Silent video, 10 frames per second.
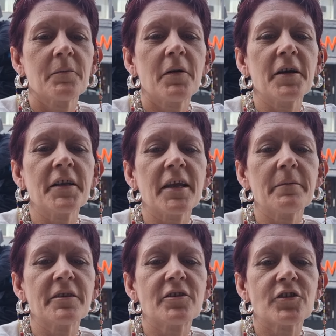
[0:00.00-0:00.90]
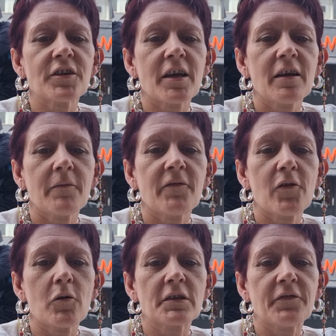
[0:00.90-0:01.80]
My name is Jeanette, I'm
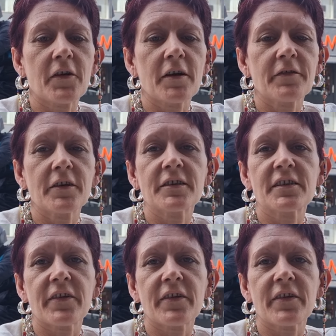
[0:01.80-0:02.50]
45 years